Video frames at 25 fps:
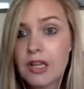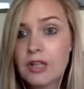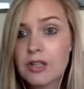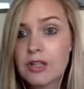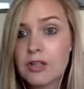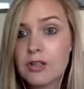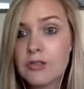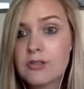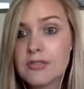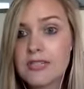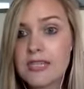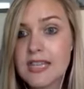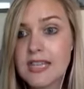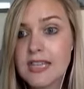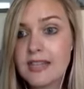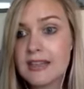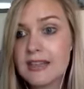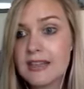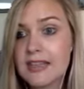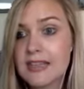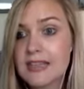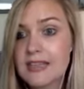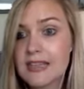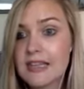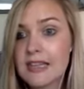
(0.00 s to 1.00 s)
you'll see
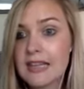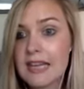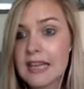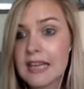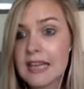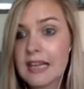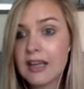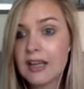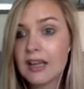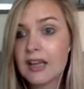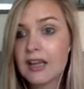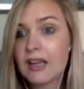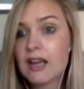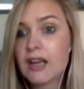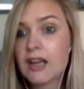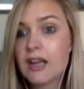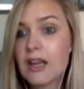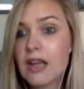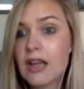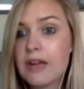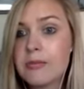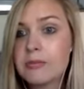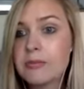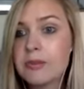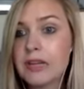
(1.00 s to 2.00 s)
that there's a link,
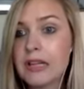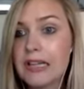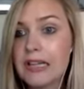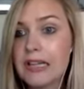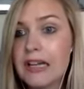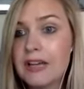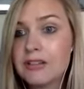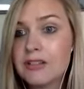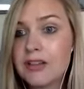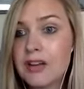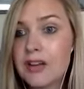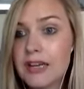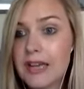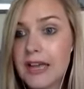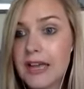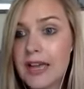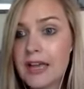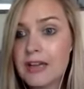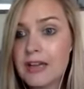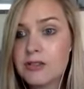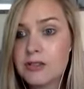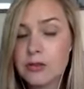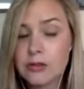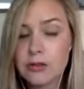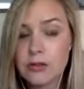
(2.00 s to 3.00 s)

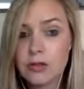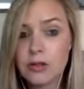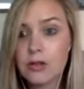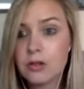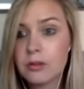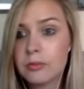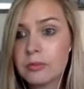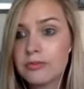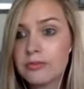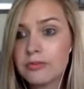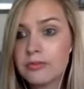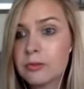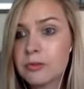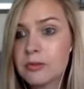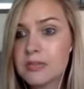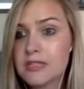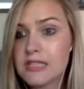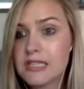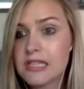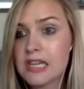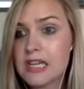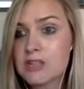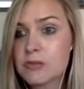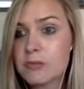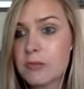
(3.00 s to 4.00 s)

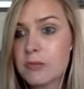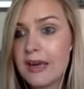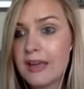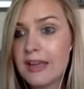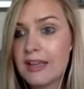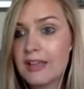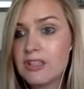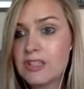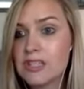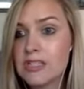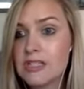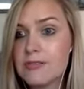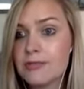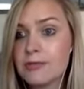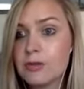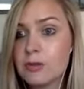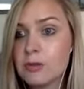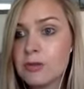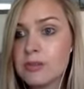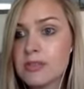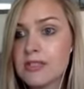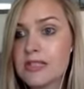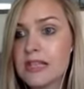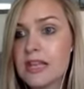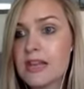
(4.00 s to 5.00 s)

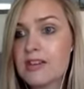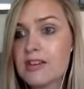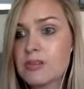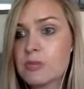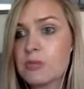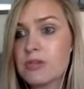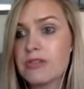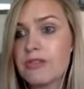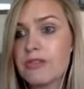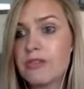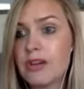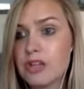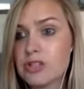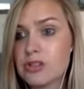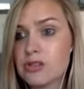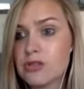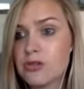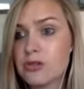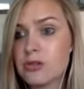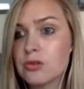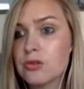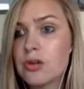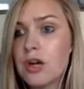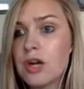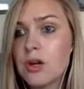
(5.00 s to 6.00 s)

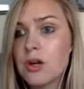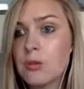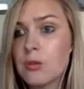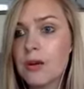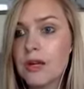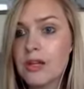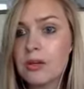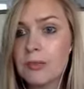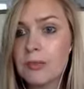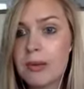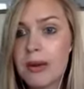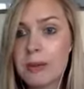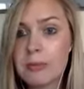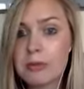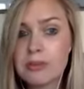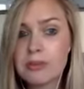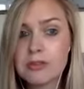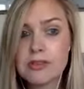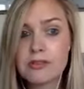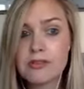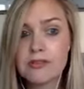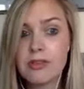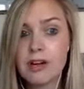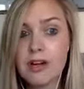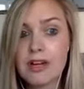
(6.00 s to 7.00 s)
cloud9hair.com/pages/professional, where you'll be able
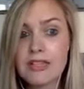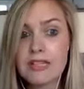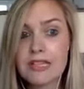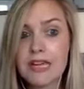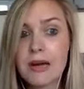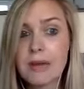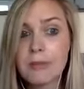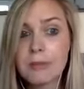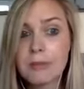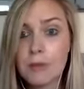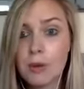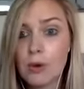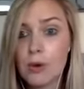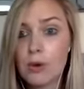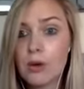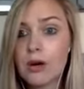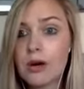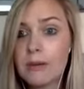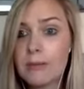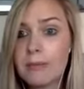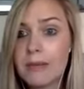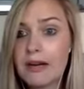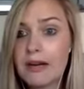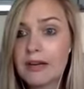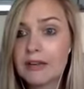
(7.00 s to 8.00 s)
to find out
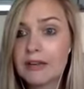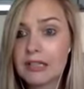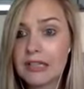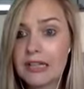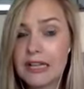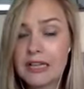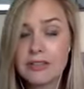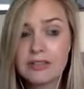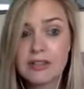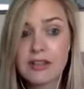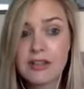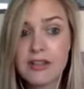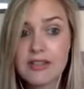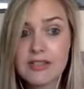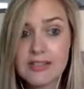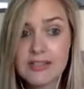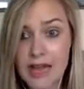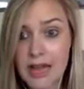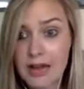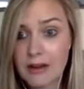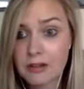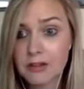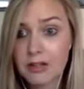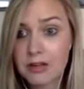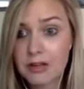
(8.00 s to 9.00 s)
more about Cloud9's
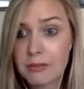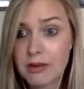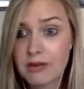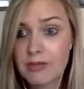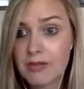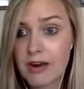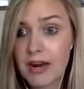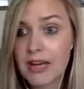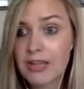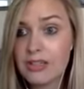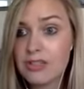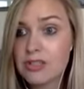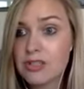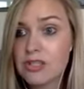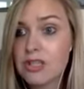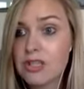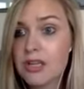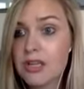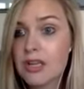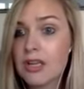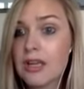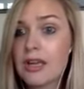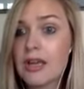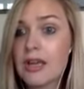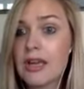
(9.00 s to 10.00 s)
Alchemy range.
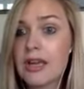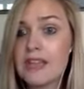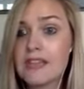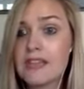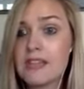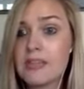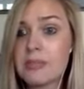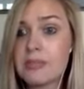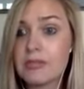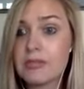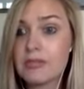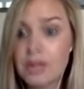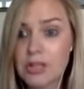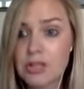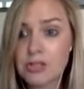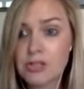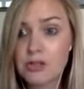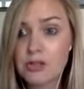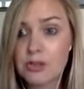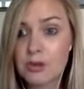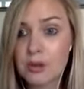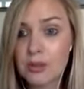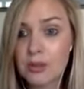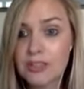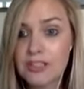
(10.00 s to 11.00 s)
It's a
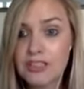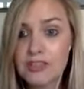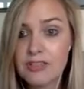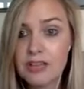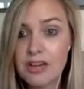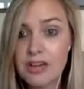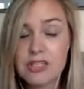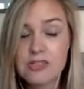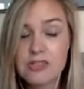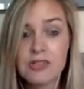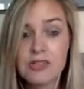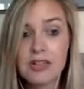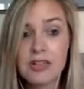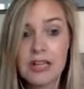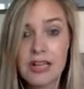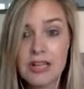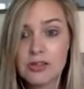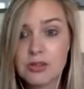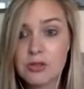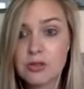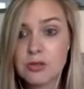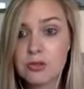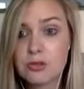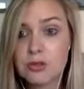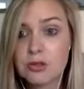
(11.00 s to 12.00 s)
professional quality range of
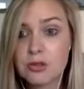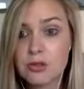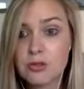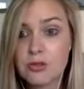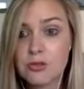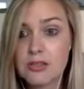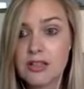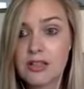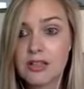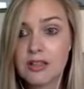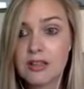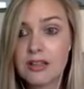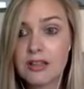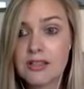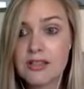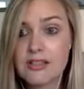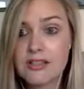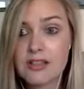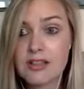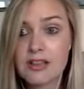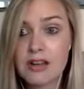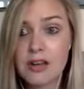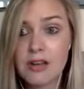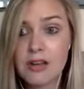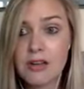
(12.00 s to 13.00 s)
electrical tools that clients
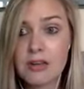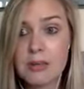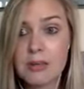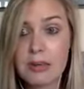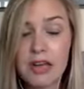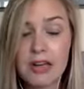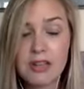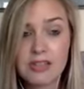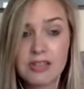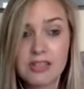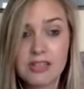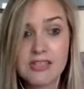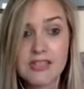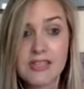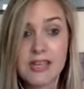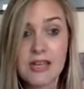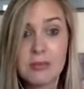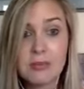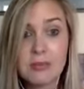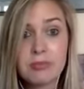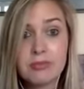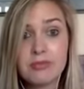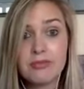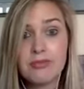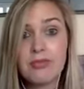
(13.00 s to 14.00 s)
can only purchase
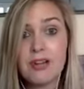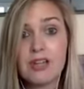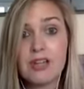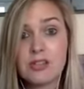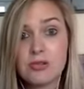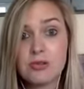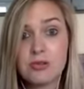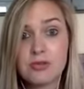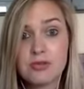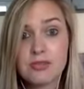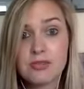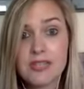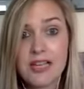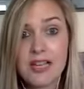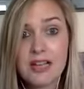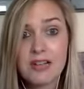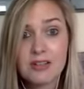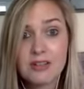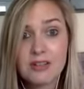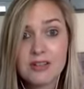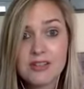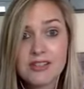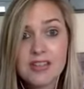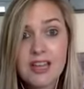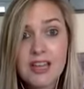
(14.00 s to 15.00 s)
in professional
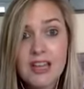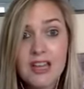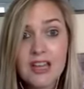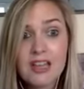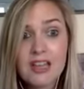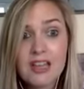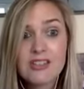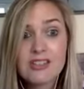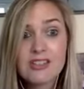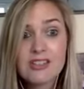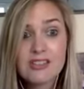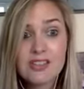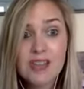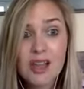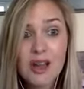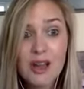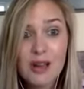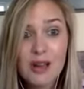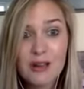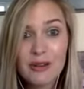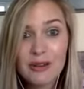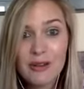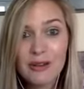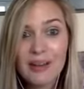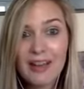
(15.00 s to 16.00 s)
salons.
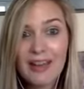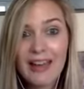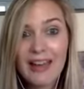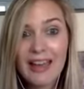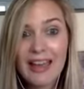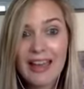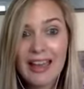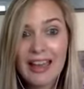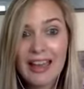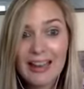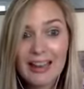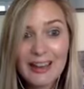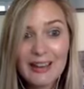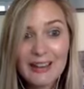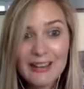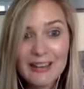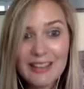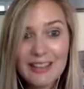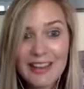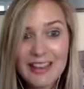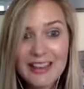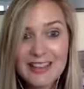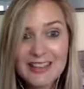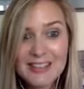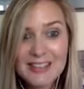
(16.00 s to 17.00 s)
So hello
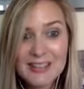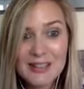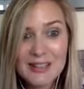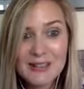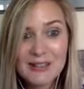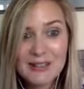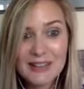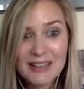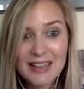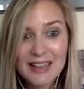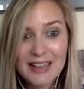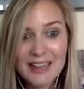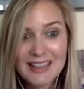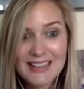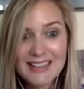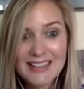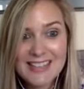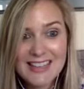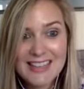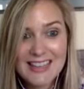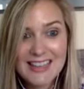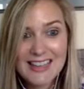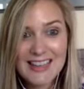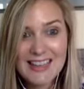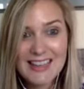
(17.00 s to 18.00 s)
there to
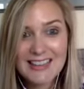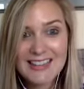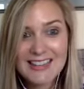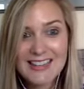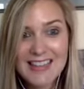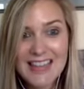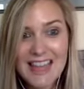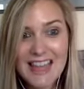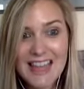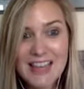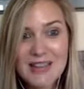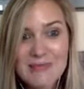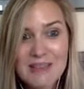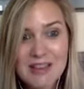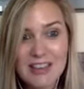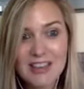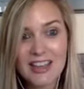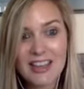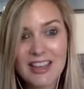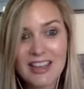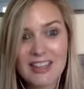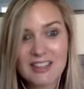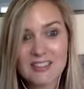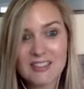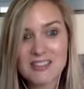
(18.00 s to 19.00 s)
Casey and to Amy.
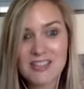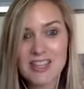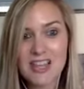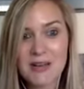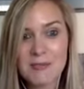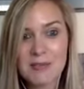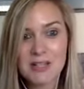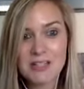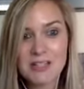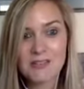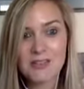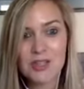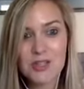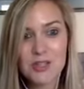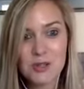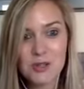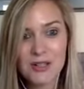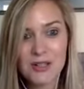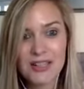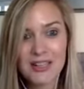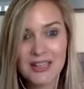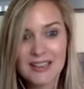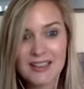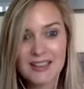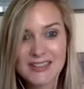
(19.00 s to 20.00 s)
Thank you so much for
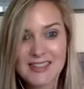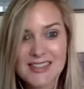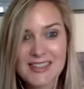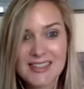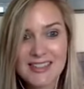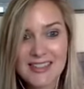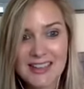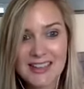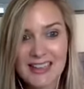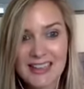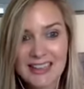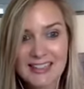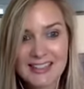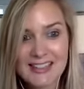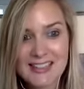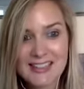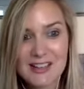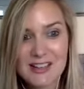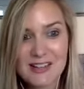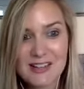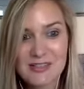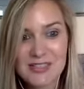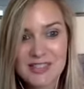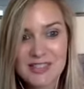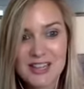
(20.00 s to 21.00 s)
joining us in the heat this
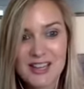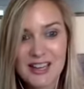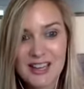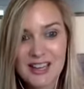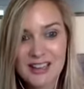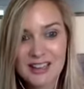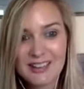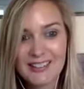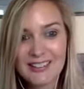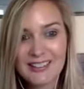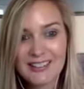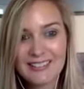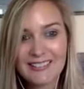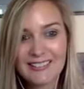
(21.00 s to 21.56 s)
afternoon.